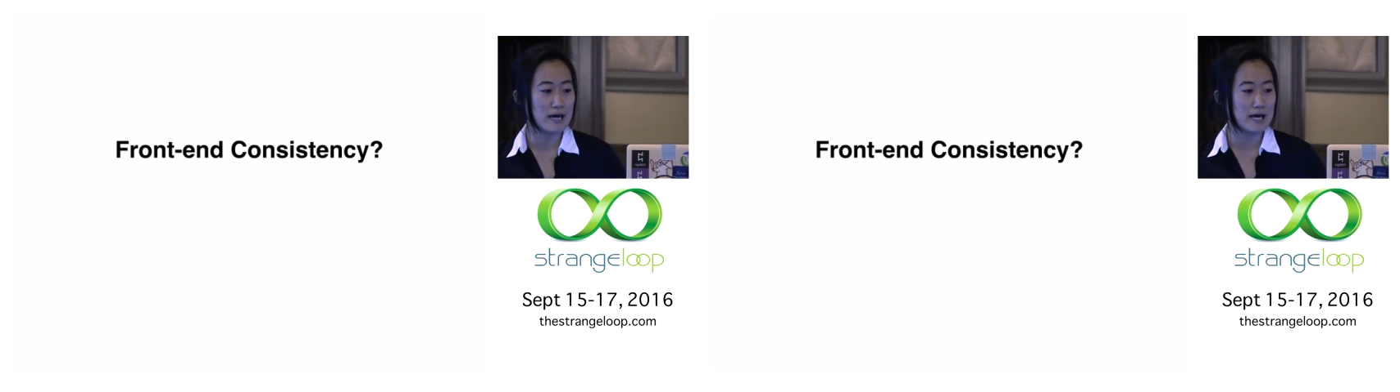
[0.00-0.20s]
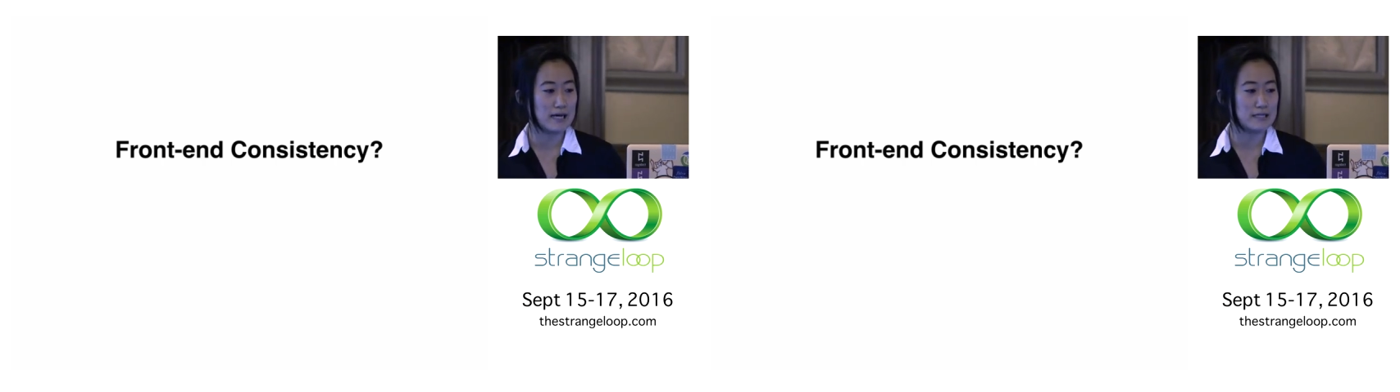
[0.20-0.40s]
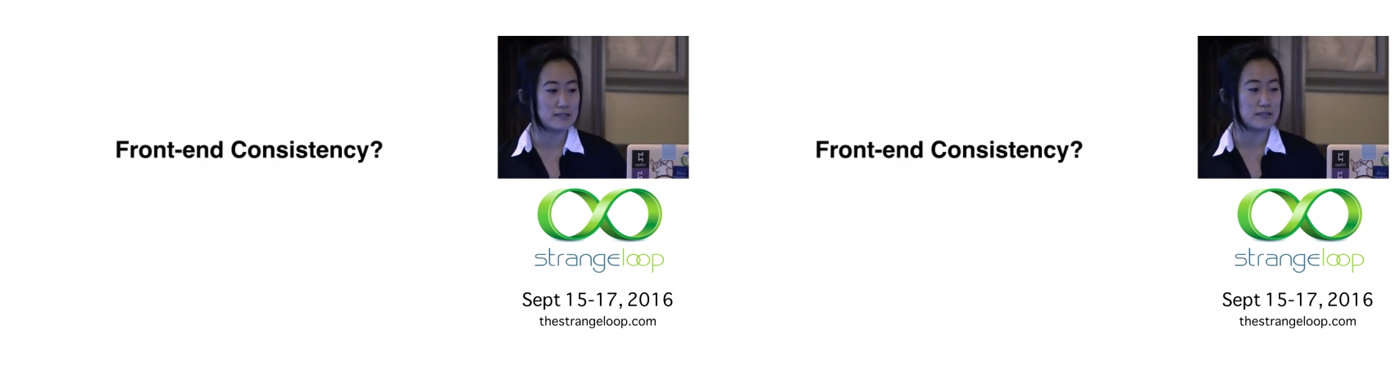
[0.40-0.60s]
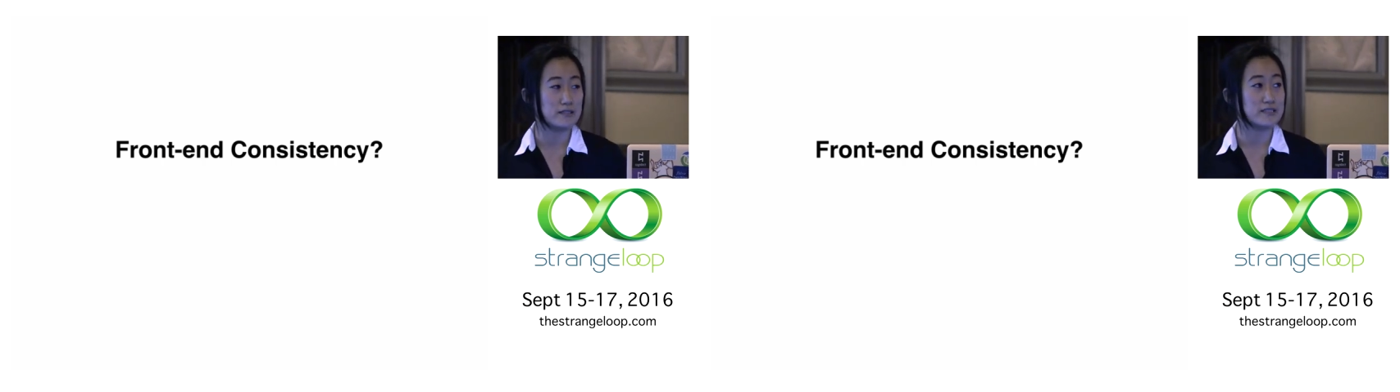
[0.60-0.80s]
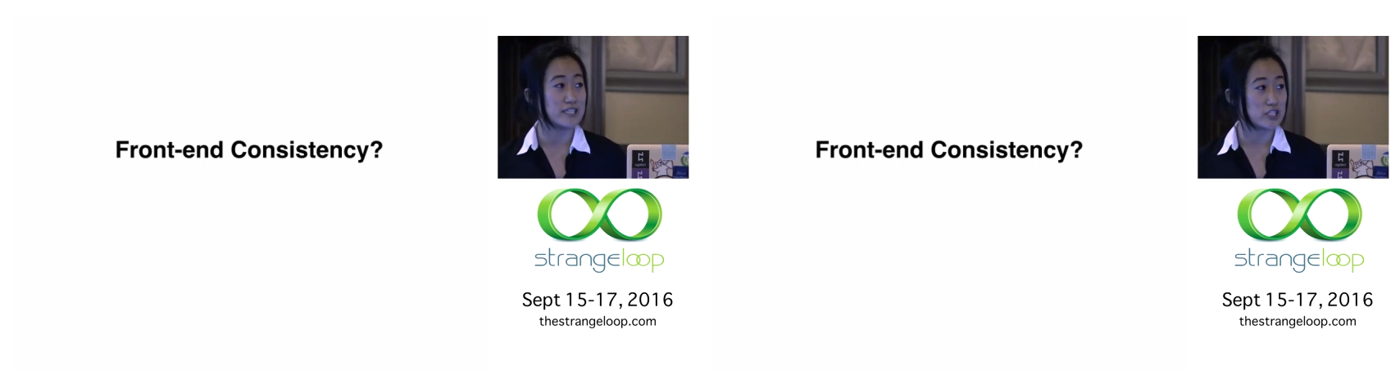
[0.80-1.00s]
as
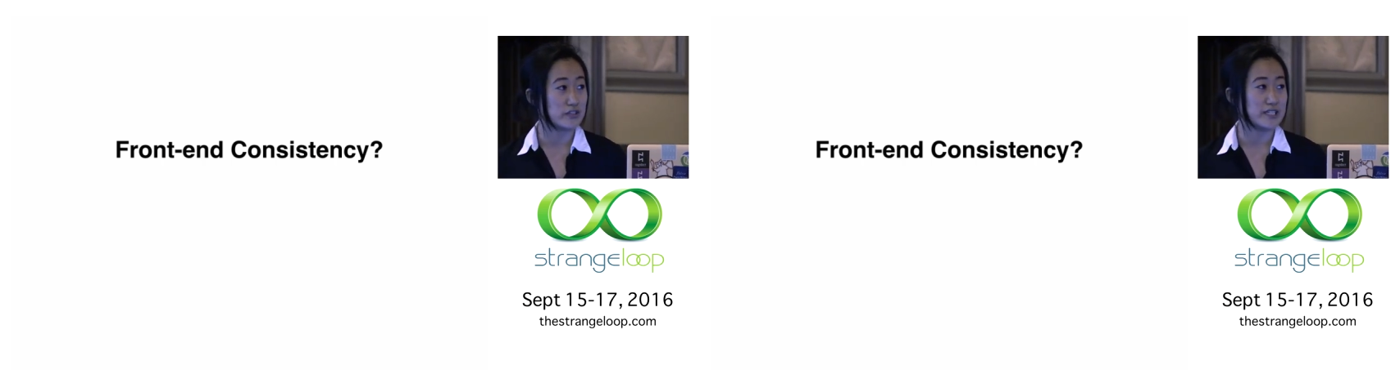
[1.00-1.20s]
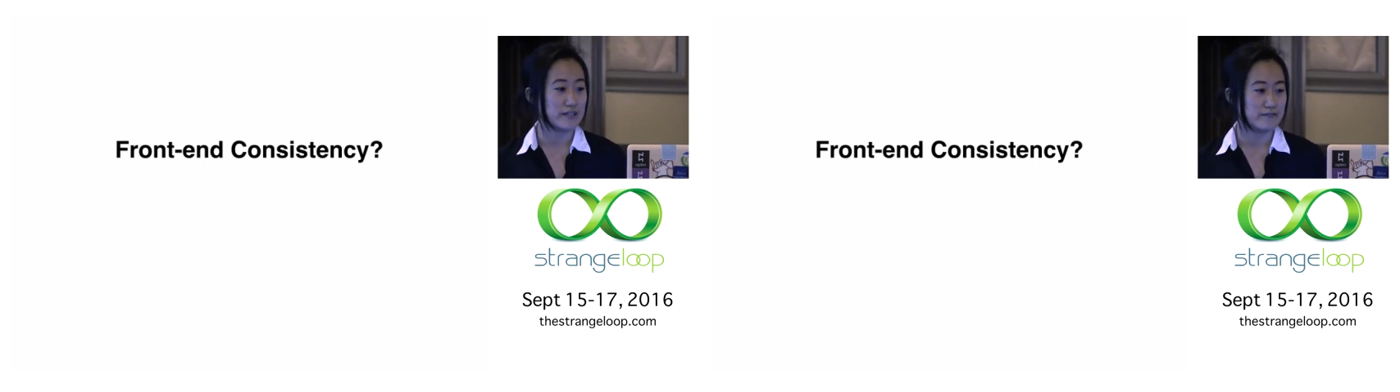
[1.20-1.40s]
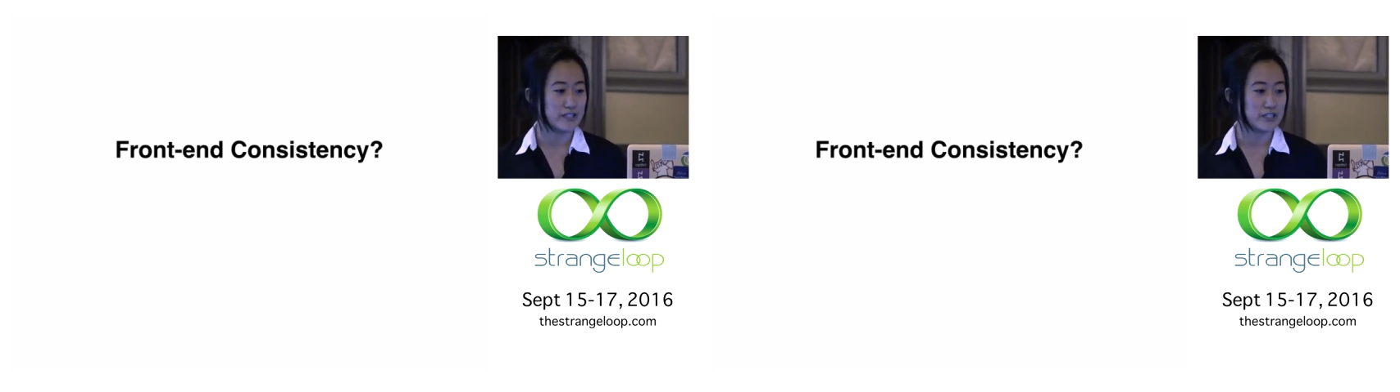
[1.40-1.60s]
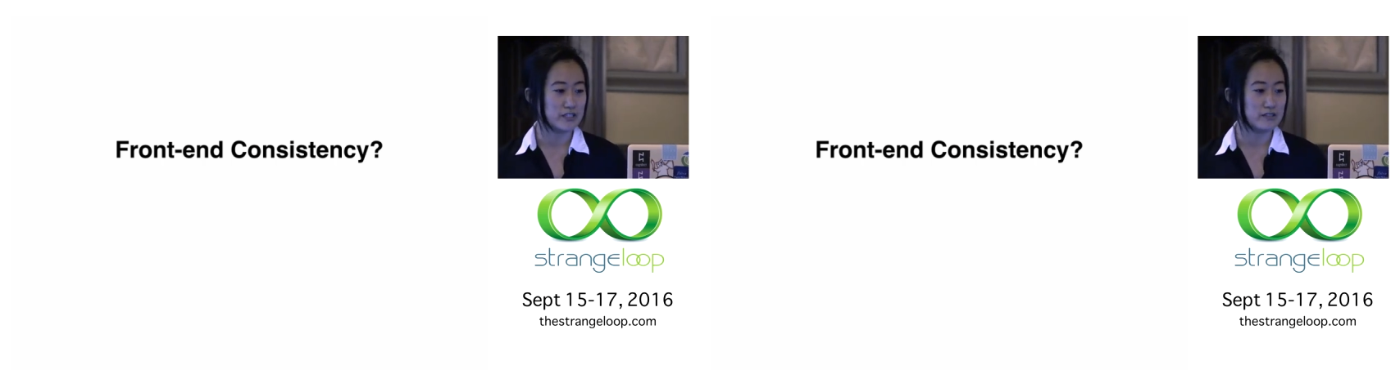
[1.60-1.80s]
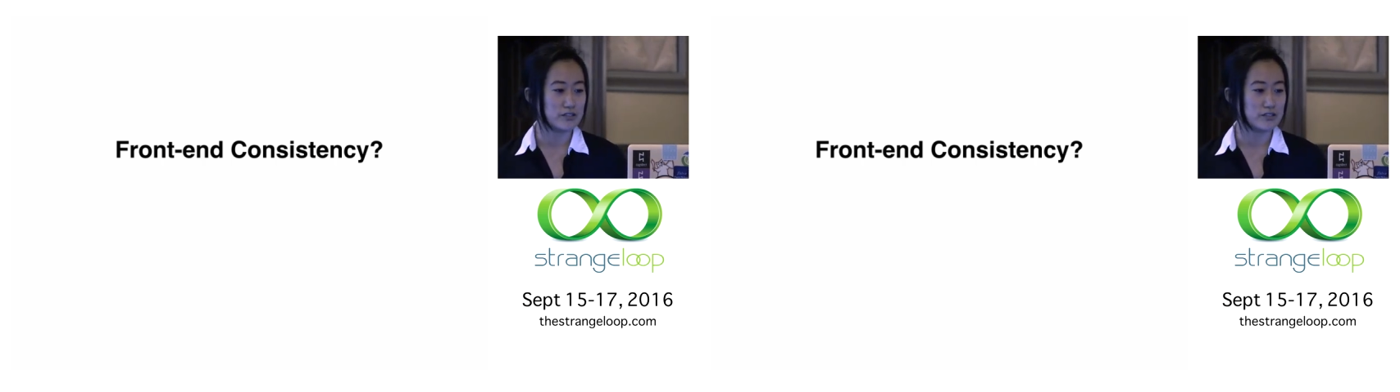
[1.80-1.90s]
the dictionary definition.